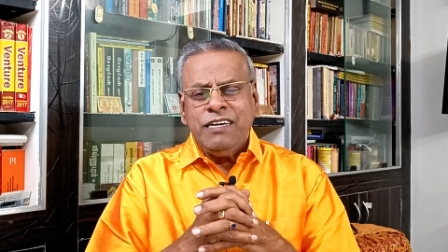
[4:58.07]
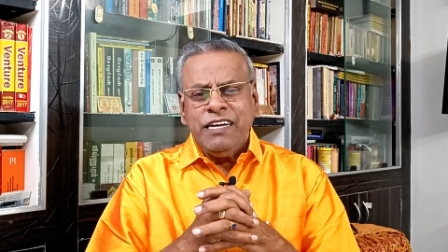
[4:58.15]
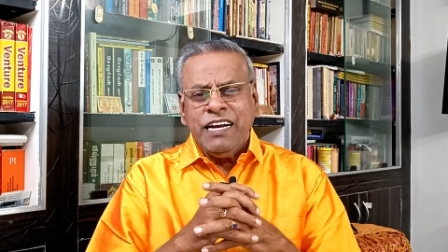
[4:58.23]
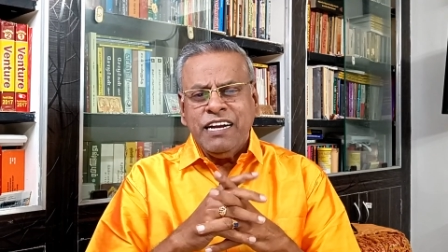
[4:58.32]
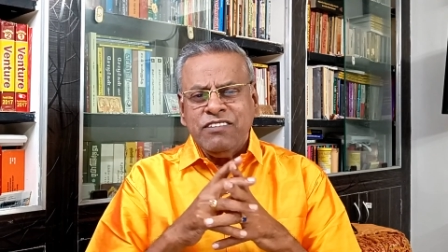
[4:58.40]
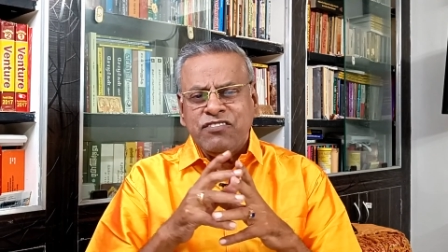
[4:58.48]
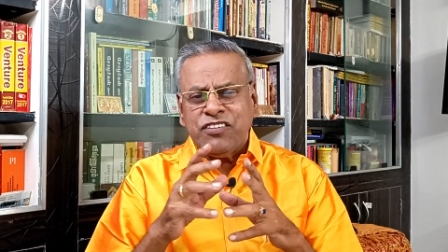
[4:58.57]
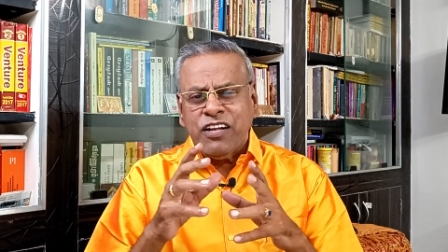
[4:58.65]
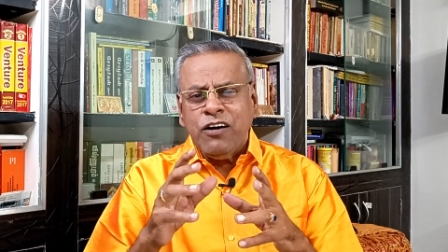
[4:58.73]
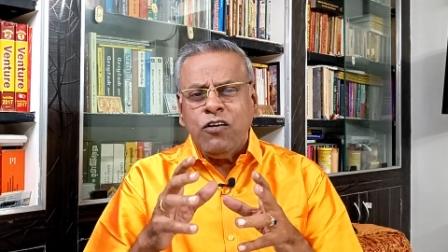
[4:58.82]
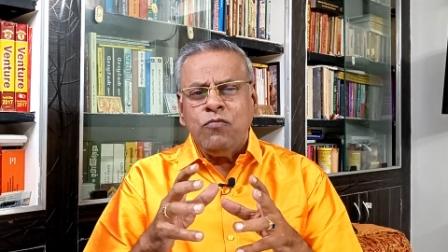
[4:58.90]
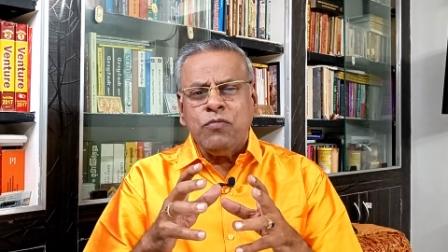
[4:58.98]
against the
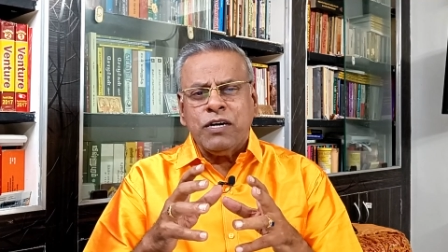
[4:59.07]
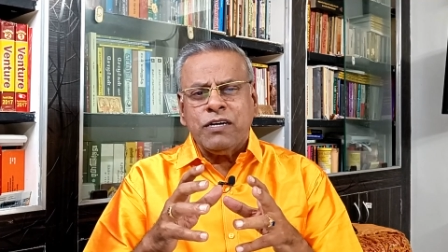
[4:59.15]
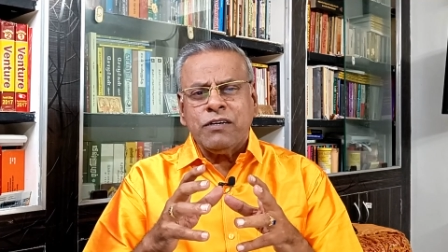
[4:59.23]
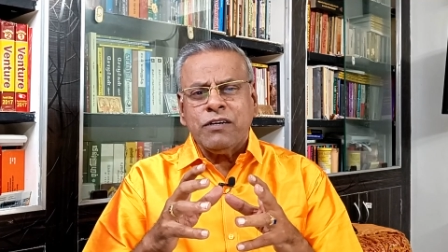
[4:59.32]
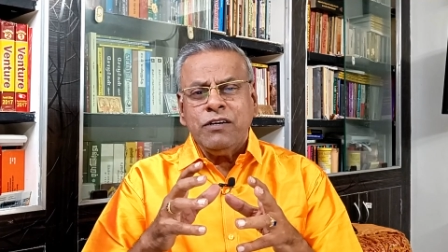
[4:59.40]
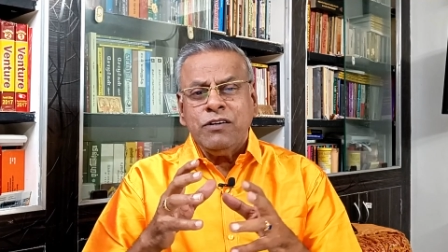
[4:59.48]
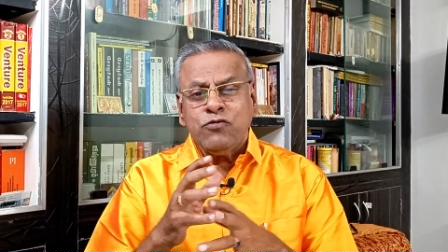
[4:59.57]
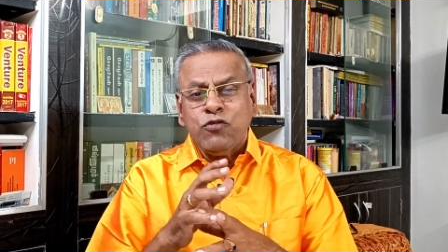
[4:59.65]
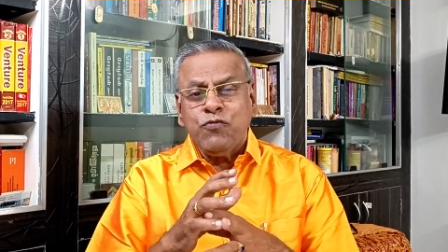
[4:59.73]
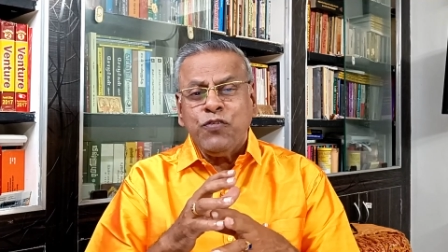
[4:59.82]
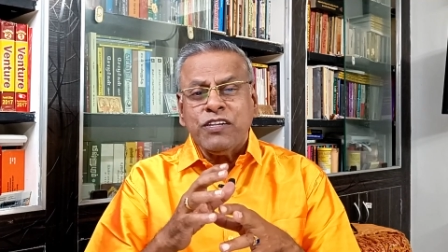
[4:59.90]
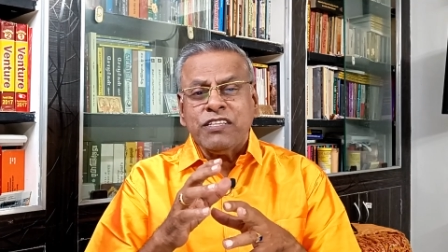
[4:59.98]
government.
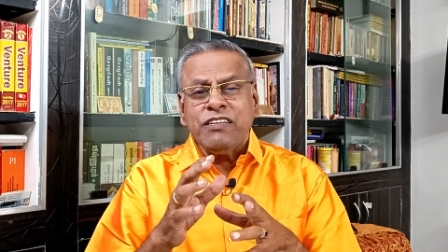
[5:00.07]
So far,